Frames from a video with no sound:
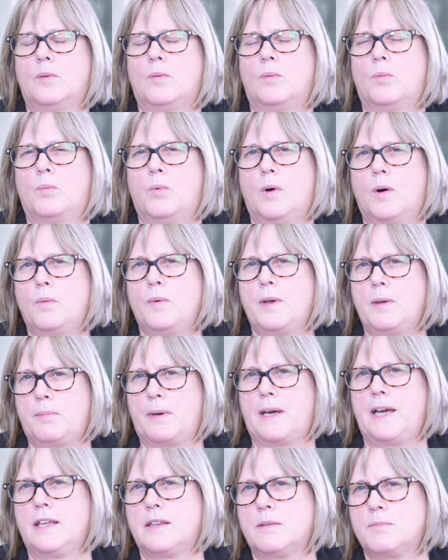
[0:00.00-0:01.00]
What we
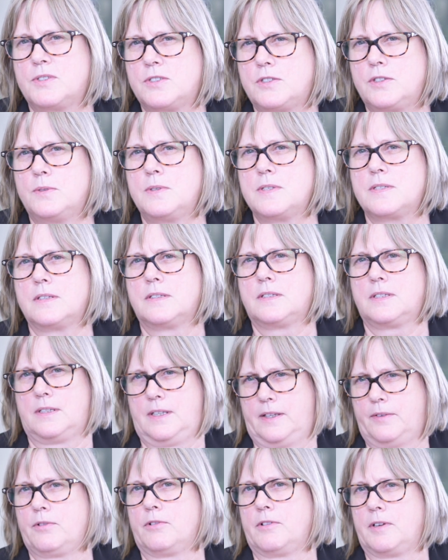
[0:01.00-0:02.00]
pay them to do is the
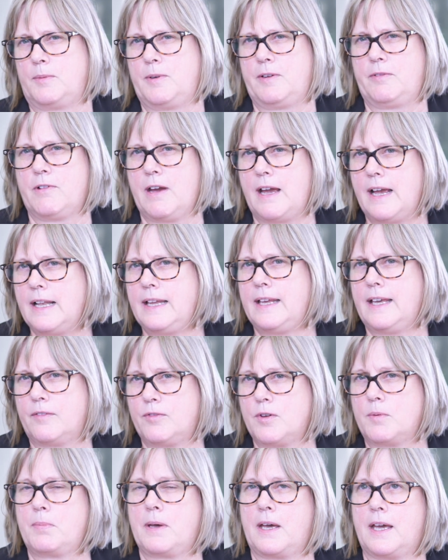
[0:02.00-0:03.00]
delivery. We rarely
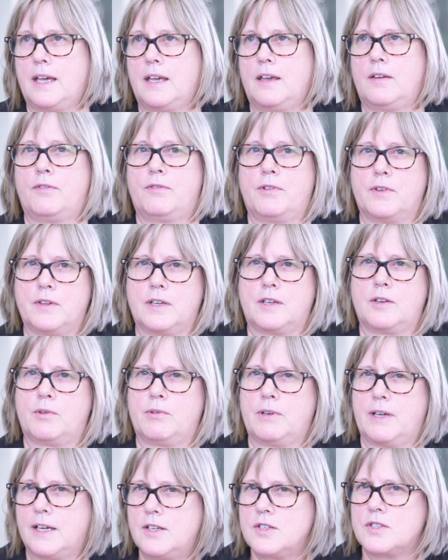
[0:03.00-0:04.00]
ever pay for the
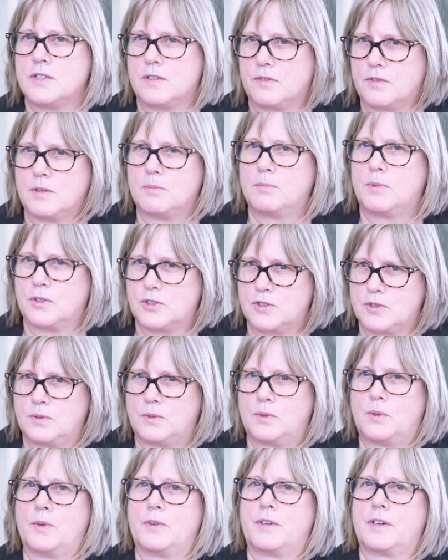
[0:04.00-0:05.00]
creation of the
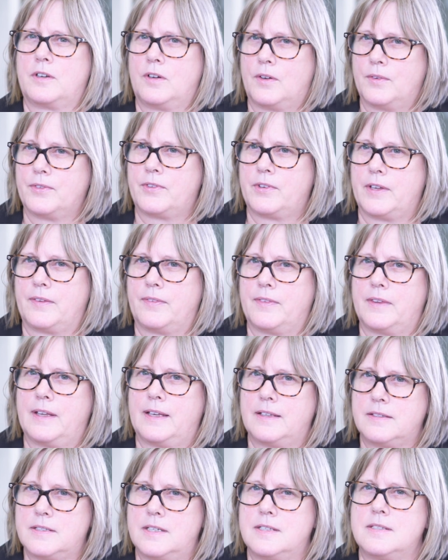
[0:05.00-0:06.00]
module or the content.
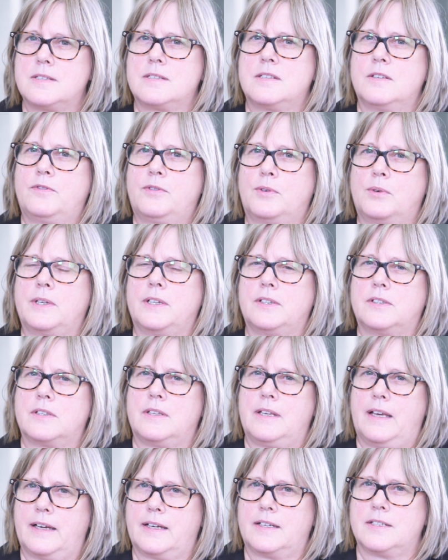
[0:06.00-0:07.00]
That tends to fall into
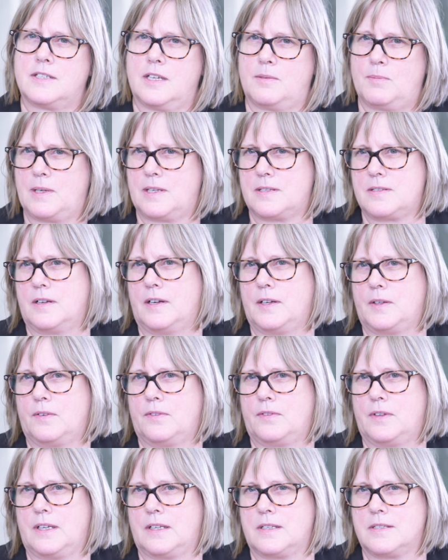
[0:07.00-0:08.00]
the academic side
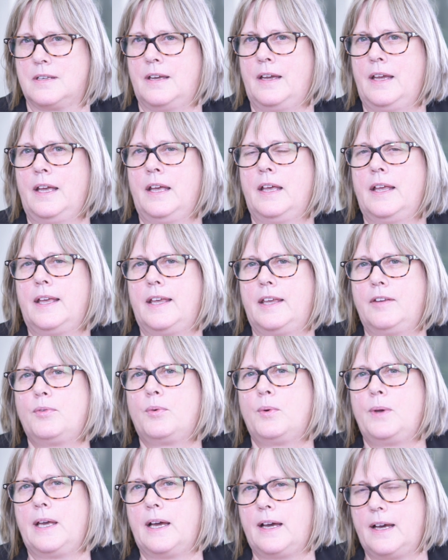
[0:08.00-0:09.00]
of things.
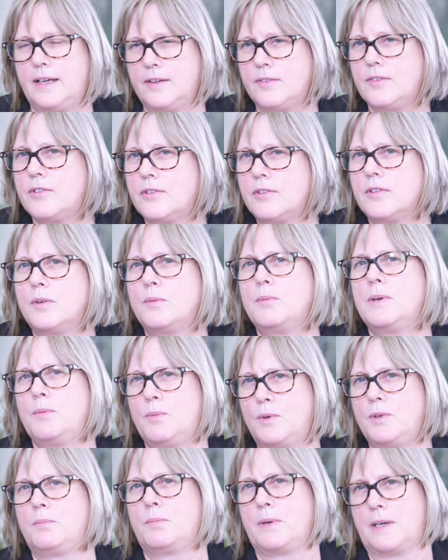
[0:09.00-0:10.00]
If we had to, we
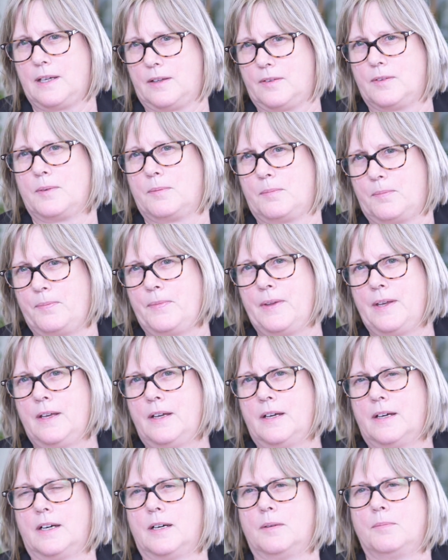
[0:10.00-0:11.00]
would pay
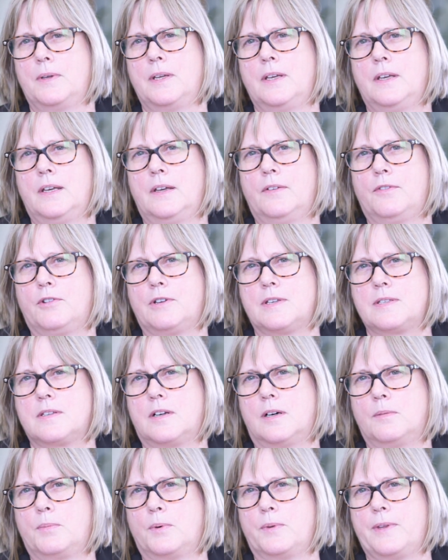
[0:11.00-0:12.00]
them. For
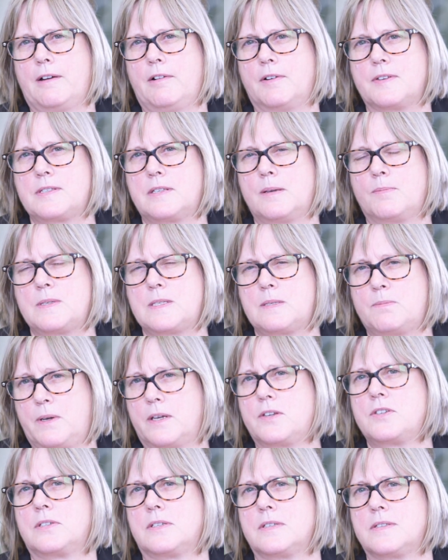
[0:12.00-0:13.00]
example, there are some
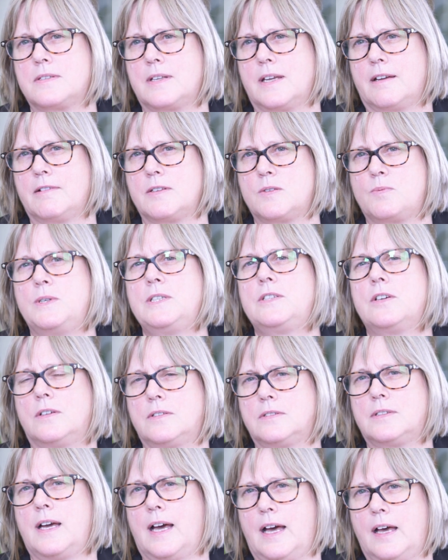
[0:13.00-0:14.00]
specialist areas we
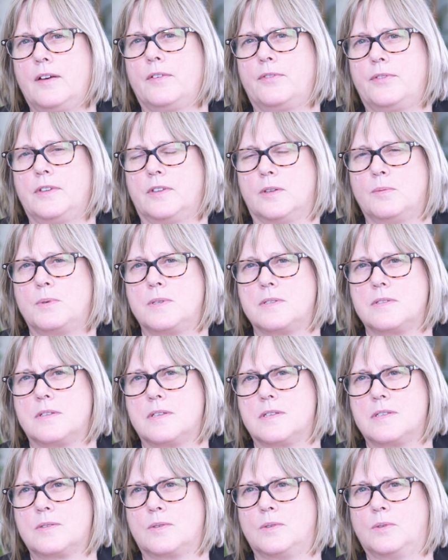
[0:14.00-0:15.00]
don't have in the
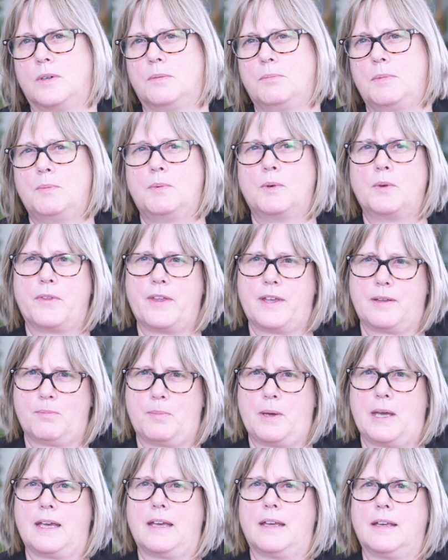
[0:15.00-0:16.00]
business school, and we will then
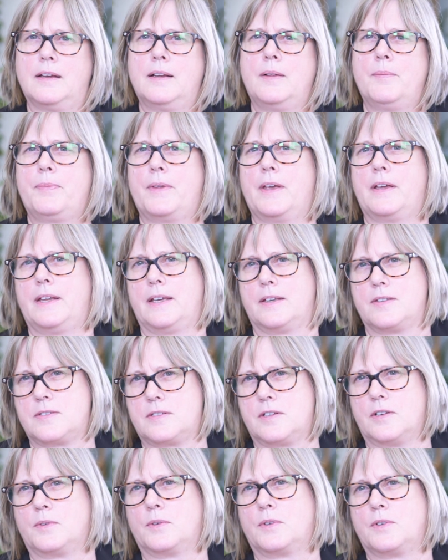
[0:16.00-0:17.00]
pay an
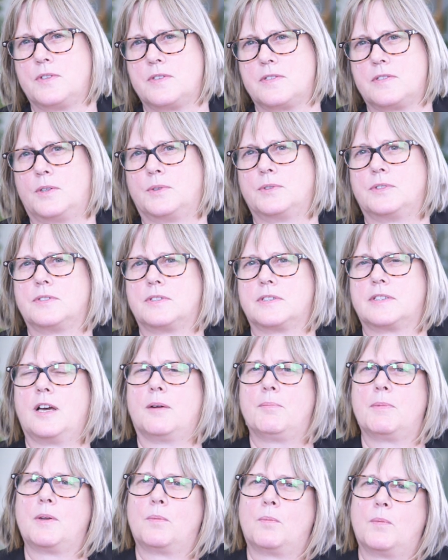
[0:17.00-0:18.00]
external consultant to
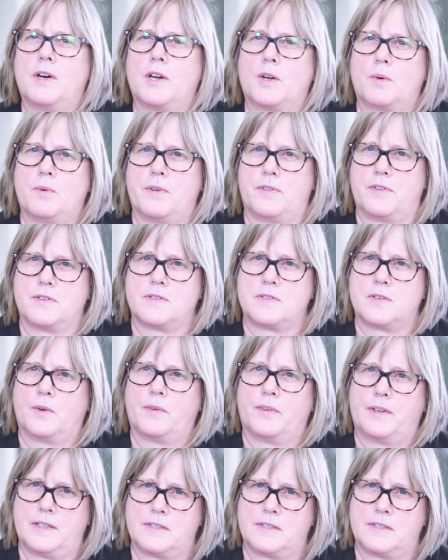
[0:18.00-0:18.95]
come in and work with us on